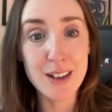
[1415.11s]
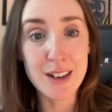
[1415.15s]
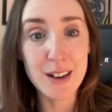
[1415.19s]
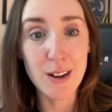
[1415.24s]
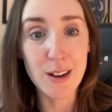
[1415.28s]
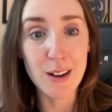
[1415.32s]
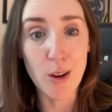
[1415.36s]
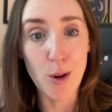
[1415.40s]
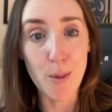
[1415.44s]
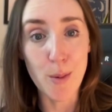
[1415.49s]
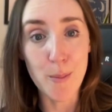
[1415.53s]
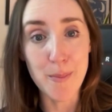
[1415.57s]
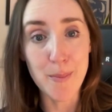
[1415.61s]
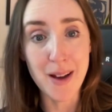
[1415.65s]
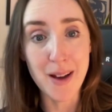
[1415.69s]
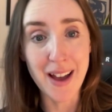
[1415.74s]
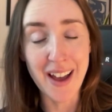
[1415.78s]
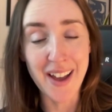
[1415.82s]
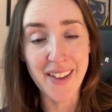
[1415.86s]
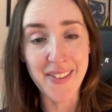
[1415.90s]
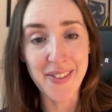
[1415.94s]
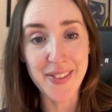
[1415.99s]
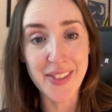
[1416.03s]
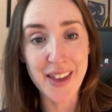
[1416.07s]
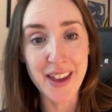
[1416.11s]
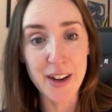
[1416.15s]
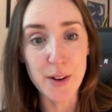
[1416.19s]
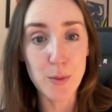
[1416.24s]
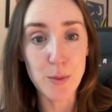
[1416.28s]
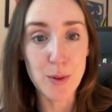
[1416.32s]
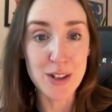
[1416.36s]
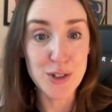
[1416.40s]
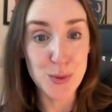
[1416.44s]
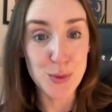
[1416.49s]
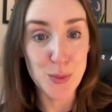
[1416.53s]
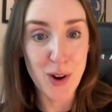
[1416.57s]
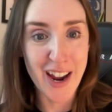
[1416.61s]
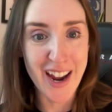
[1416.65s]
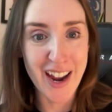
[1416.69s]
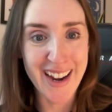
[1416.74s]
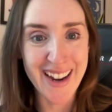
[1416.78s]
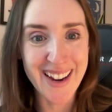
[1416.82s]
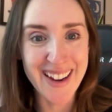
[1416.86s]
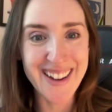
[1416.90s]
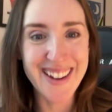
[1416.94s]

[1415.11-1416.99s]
glum and then it went away.